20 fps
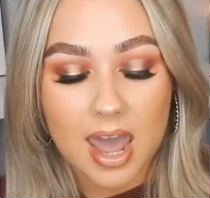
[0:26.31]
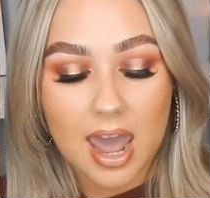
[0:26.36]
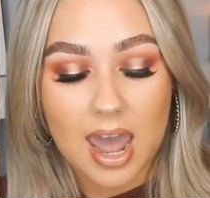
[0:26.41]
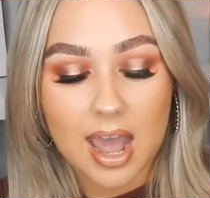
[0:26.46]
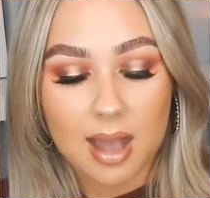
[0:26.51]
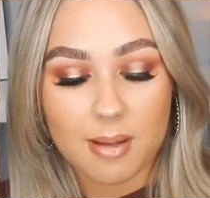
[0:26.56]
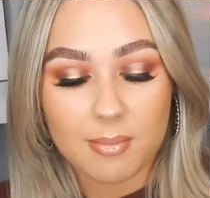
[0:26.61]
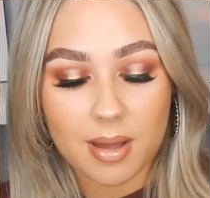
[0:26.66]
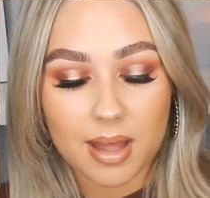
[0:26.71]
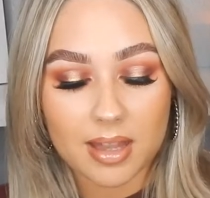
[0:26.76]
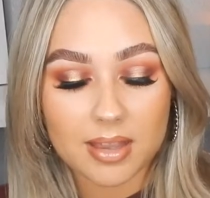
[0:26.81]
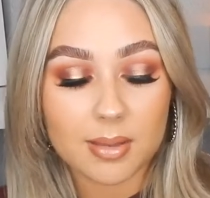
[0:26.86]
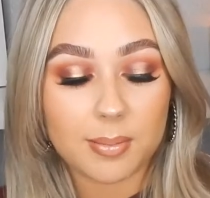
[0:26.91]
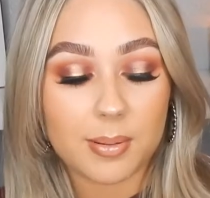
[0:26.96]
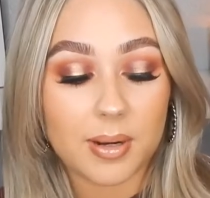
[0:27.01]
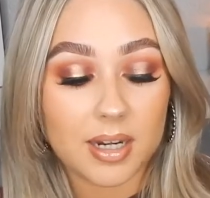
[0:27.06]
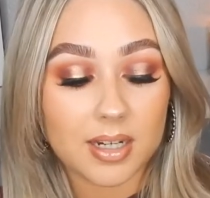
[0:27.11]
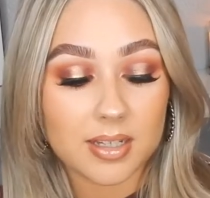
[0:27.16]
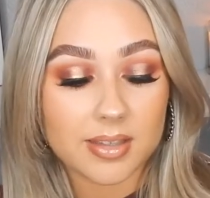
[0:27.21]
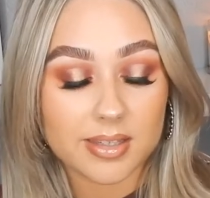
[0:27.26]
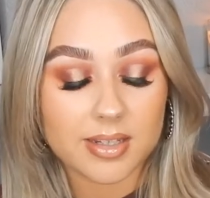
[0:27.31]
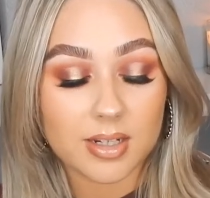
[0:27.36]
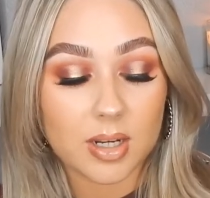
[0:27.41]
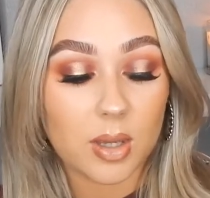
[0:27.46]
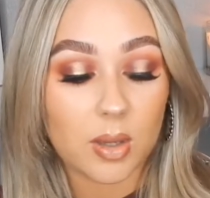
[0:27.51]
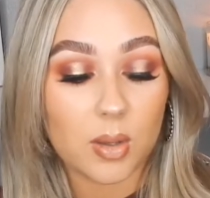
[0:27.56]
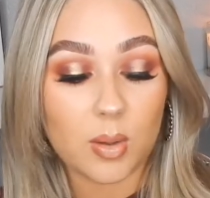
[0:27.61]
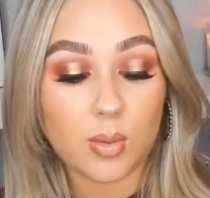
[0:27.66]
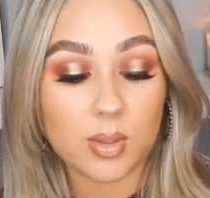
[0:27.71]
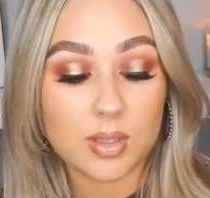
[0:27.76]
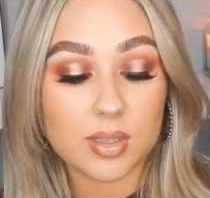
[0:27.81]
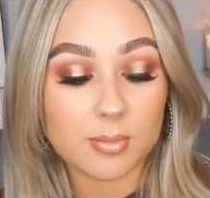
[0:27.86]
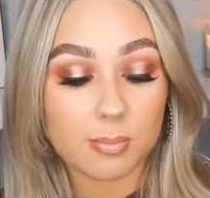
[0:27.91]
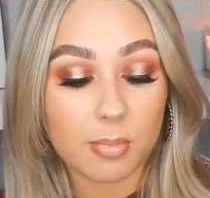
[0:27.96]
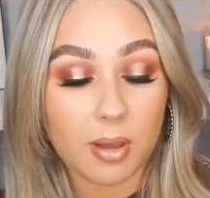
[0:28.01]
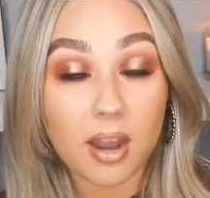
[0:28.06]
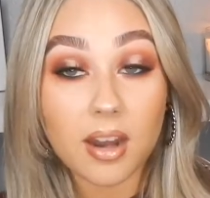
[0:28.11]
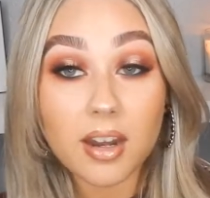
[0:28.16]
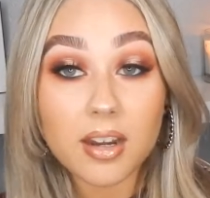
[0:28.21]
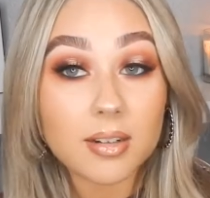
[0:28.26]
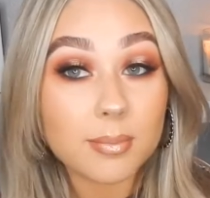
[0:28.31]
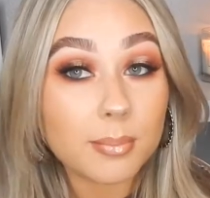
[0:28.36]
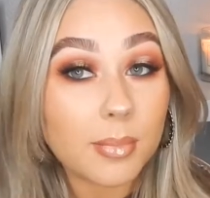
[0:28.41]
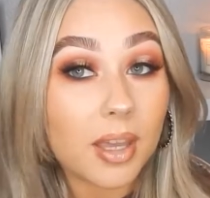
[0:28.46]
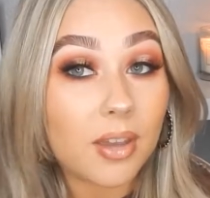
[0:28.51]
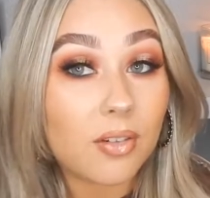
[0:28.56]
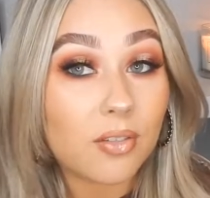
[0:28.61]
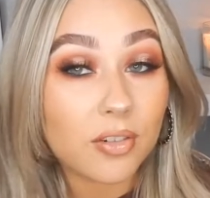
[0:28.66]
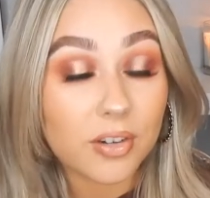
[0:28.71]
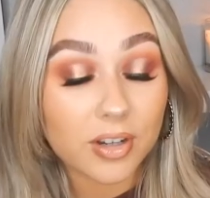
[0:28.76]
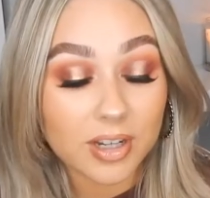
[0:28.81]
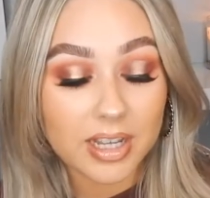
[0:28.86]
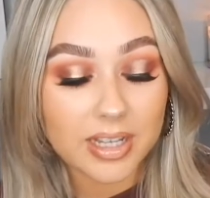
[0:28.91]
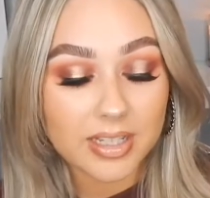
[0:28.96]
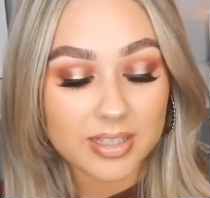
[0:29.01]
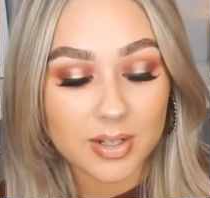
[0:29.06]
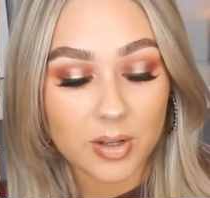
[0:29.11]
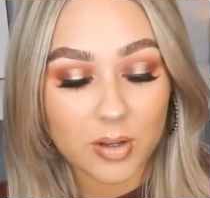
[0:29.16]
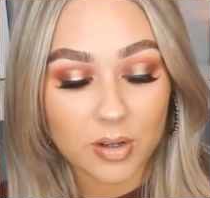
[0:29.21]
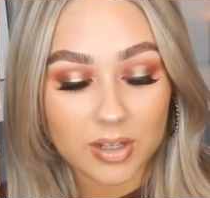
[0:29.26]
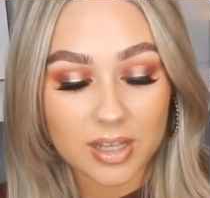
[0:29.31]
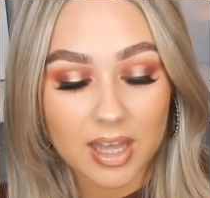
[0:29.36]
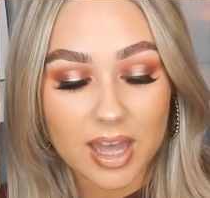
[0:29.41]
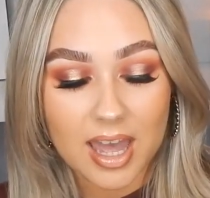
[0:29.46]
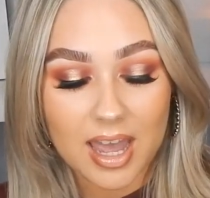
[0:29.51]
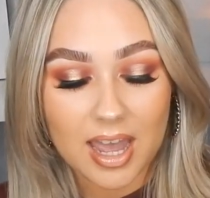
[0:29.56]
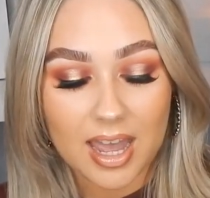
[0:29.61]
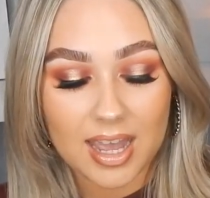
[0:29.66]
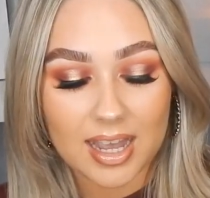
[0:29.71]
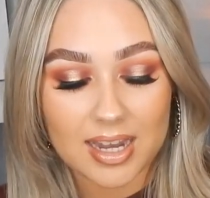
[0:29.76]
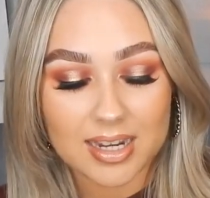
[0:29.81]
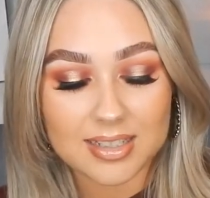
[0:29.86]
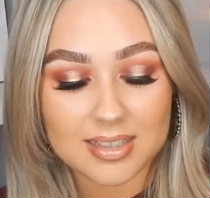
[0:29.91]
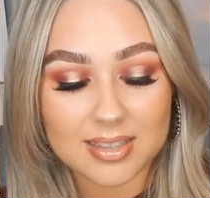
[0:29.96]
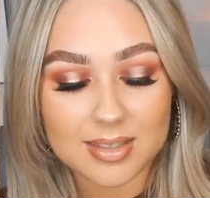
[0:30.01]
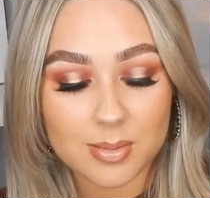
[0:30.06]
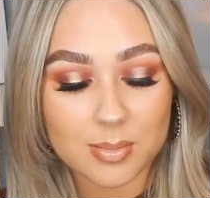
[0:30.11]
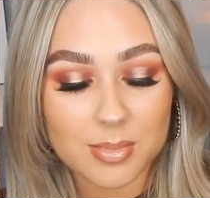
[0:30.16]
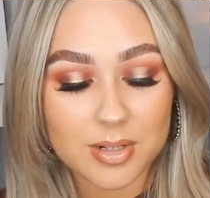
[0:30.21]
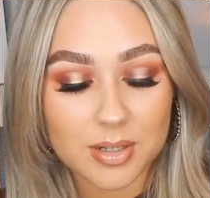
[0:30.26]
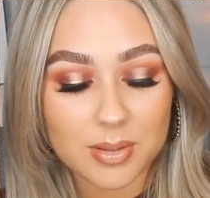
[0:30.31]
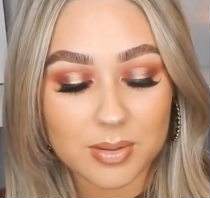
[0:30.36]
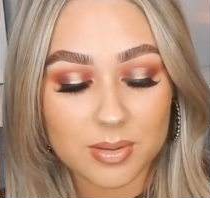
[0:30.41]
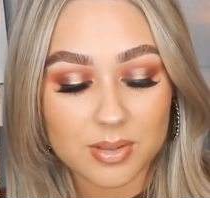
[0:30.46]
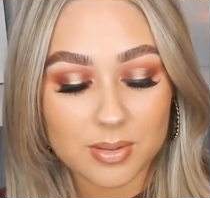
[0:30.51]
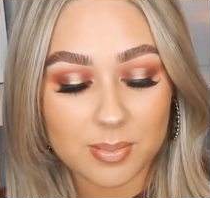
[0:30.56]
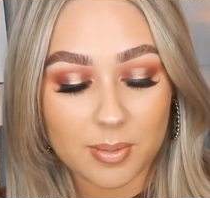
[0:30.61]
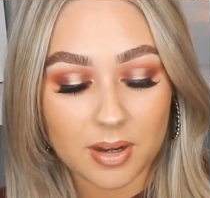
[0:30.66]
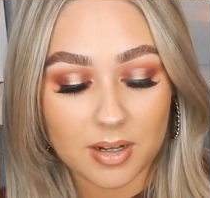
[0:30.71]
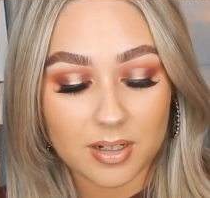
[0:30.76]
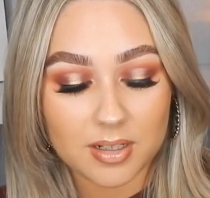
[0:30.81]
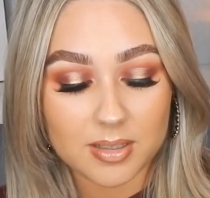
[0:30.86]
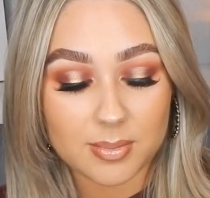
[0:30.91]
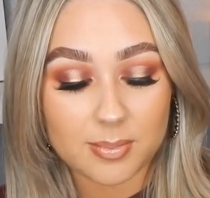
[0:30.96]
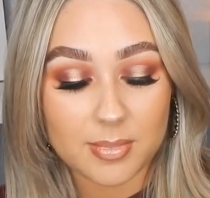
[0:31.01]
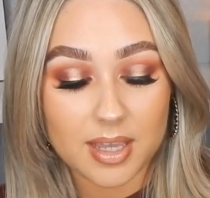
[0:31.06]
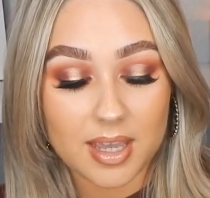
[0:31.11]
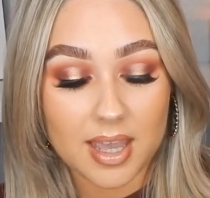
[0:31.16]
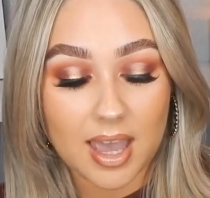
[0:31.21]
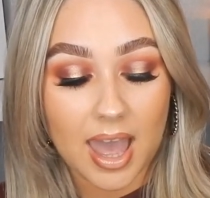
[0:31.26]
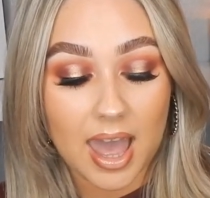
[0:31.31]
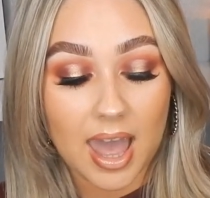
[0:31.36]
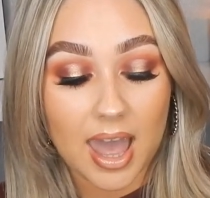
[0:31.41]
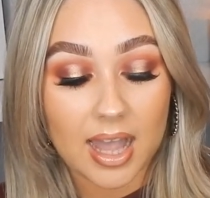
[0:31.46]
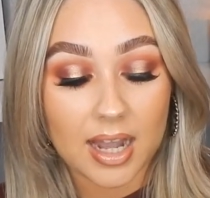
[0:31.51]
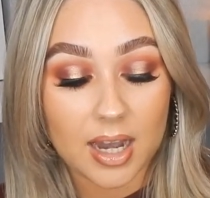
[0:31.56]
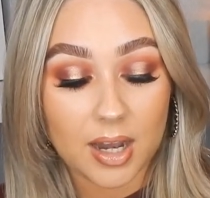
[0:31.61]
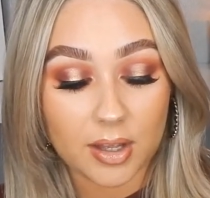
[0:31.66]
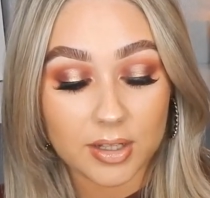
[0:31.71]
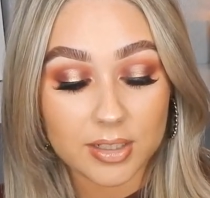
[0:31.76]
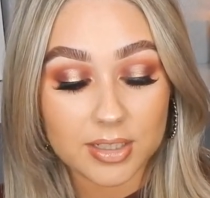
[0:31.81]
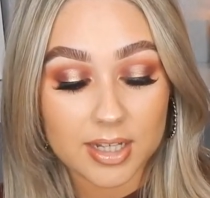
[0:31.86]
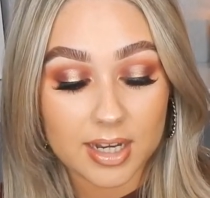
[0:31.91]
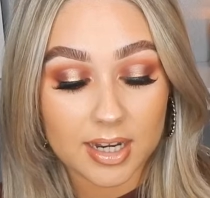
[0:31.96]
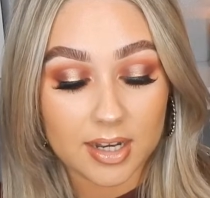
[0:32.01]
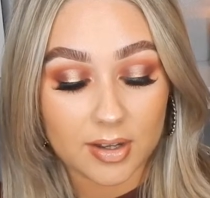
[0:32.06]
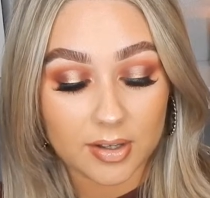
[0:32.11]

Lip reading: and the person who inspired me for this look is someone who inspires me a lot,